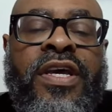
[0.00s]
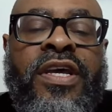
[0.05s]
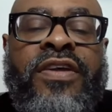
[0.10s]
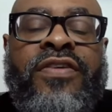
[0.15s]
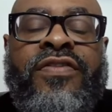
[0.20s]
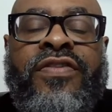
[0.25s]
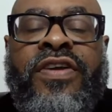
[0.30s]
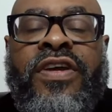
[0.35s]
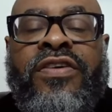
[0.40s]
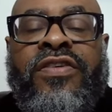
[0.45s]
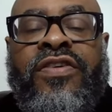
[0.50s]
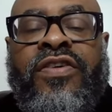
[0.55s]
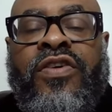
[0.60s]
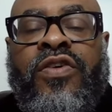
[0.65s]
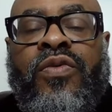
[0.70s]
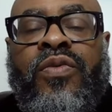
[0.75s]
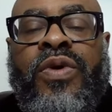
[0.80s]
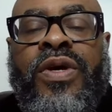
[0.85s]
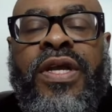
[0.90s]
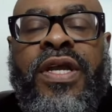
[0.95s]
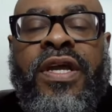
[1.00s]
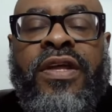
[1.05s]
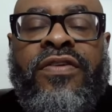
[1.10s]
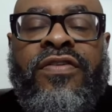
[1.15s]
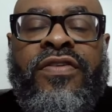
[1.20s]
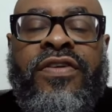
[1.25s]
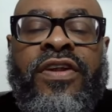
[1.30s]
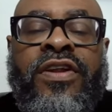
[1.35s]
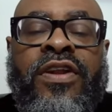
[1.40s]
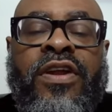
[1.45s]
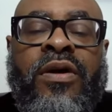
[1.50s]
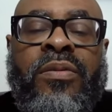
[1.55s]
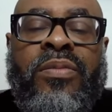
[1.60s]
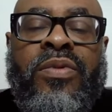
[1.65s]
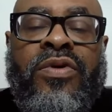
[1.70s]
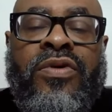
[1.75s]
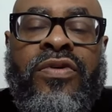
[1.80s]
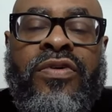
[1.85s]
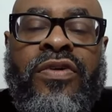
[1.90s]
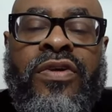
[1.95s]
It's just you against the
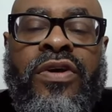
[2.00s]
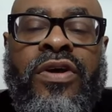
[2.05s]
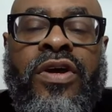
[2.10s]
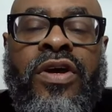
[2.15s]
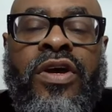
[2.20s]
numbers.